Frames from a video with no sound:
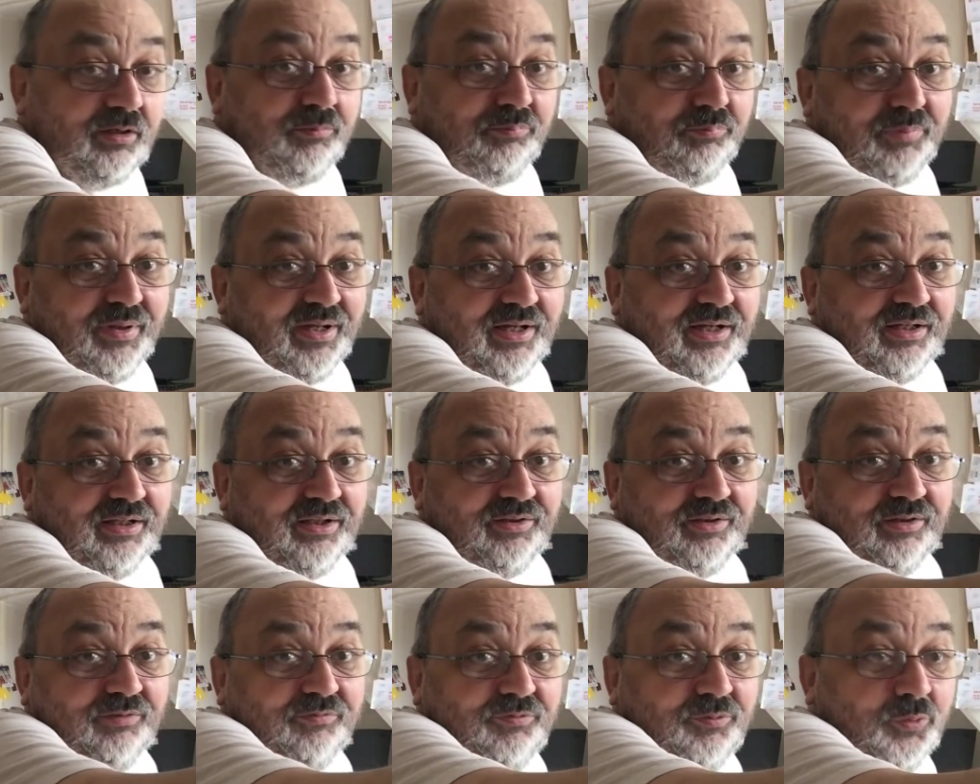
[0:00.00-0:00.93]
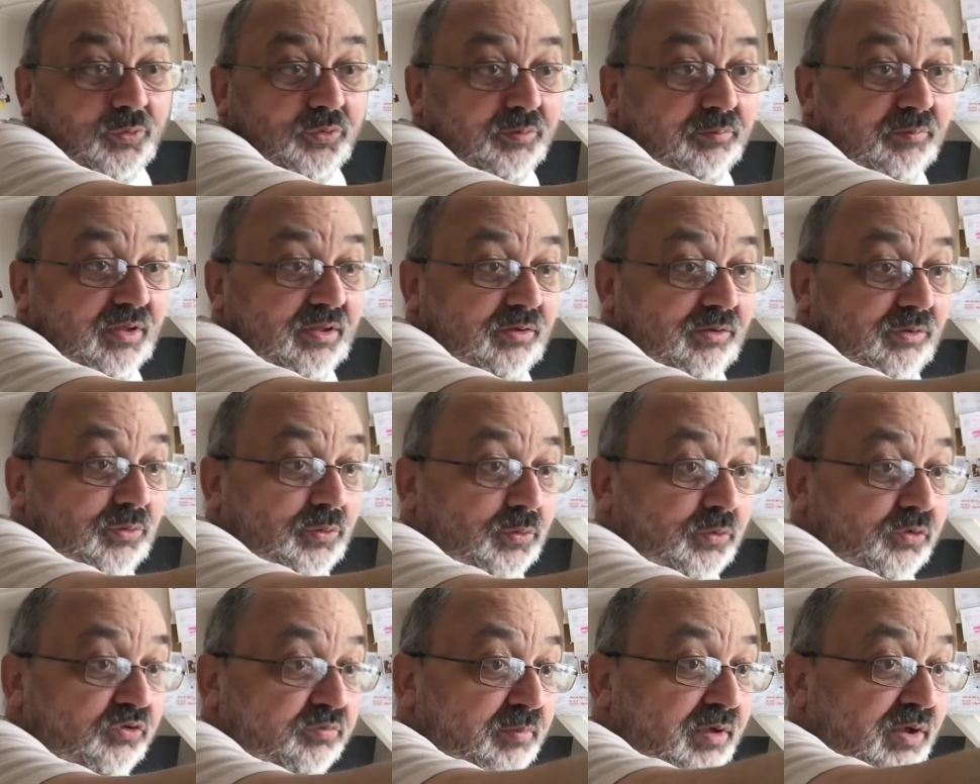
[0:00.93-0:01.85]
don't pay anything for them,
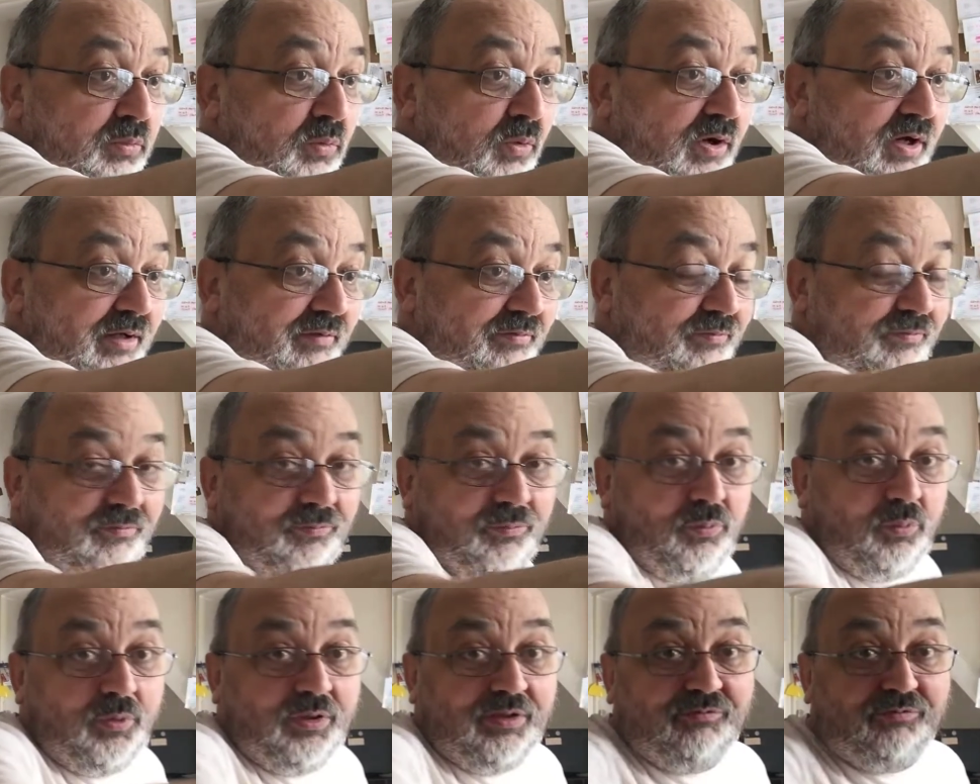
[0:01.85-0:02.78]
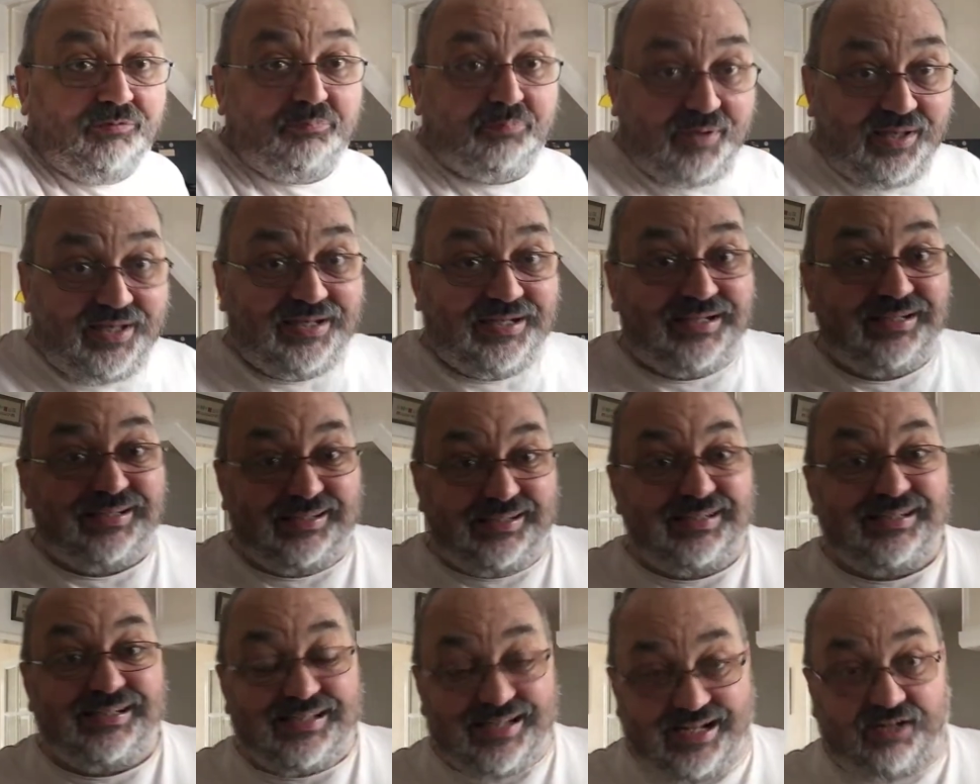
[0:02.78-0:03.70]
nor does my wife. We've paid
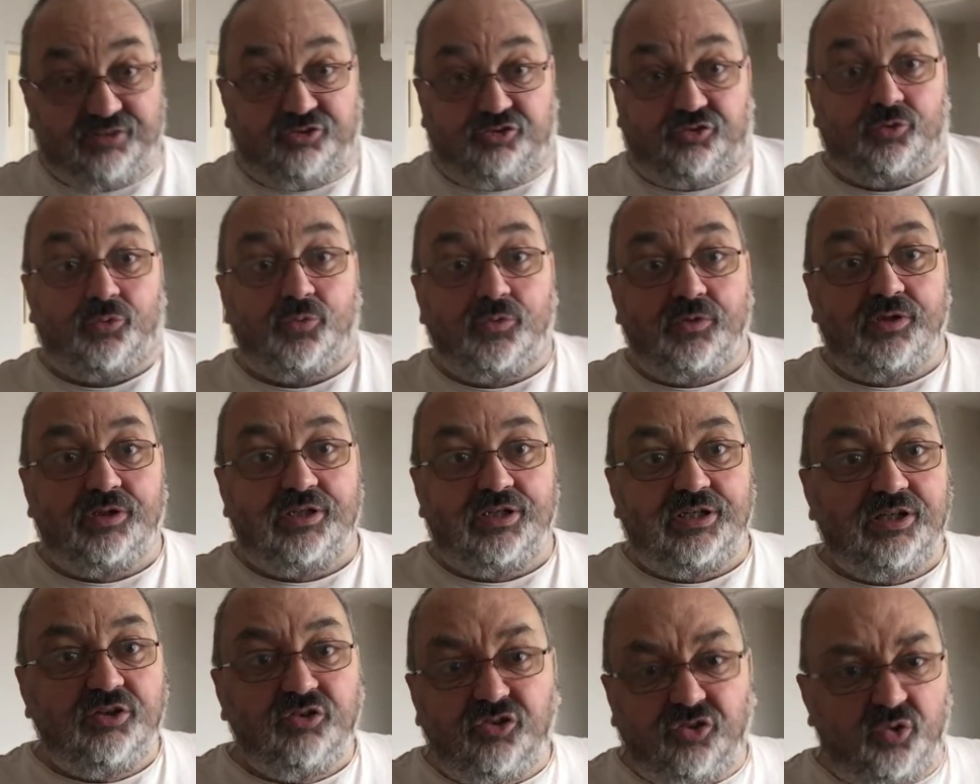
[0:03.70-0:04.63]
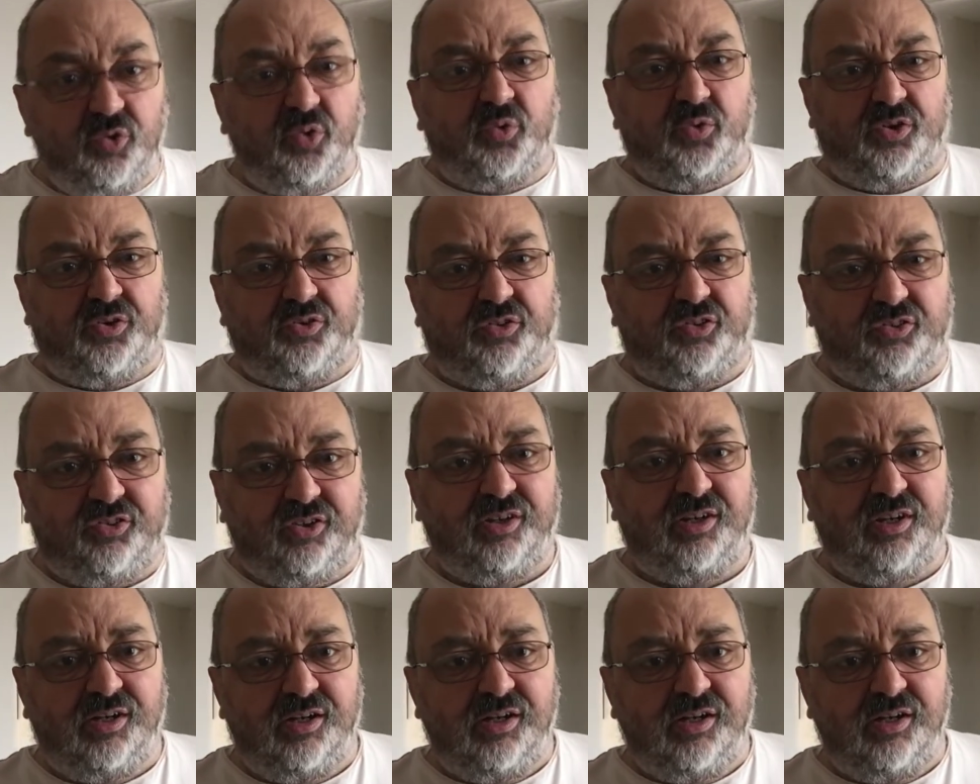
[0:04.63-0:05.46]
national insurance.